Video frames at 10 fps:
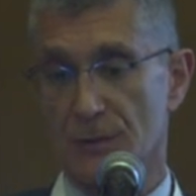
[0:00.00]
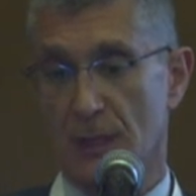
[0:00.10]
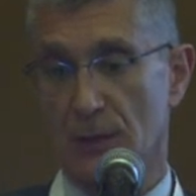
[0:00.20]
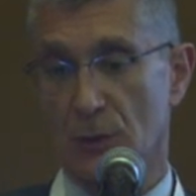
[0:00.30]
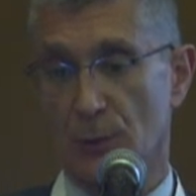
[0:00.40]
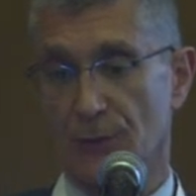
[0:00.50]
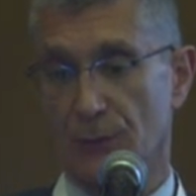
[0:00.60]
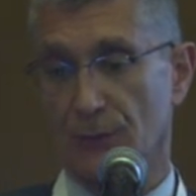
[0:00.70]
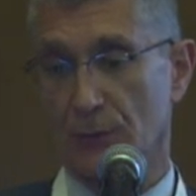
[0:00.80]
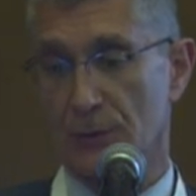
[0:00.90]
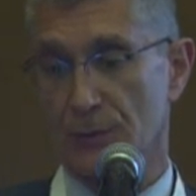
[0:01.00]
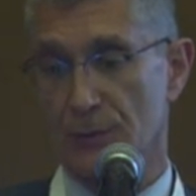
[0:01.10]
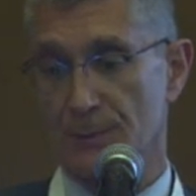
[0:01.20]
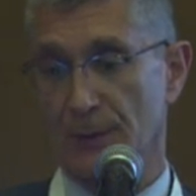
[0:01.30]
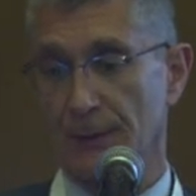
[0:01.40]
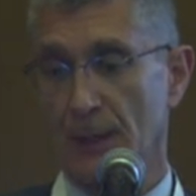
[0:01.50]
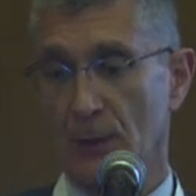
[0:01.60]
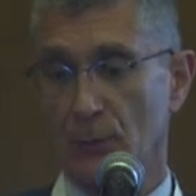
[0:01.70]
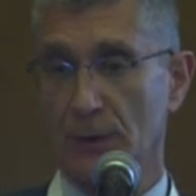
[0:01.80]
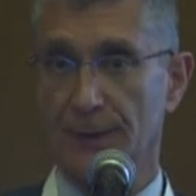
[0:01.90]
and urethral strictures, but
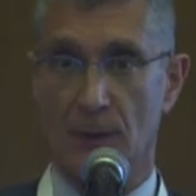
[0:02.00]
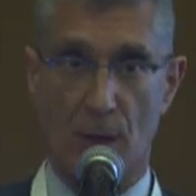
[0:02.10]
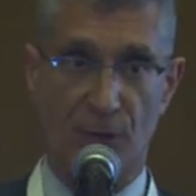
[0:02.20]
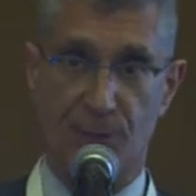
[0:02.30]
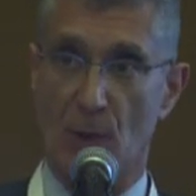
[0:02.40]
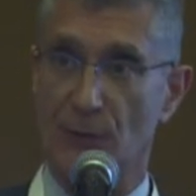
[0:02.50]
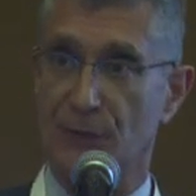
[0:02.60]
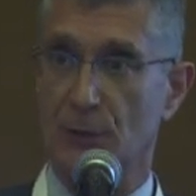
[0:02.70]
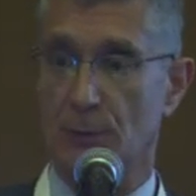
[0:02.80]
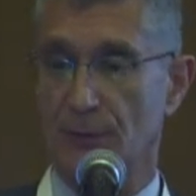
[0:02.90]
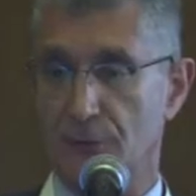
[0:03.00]
really all small series,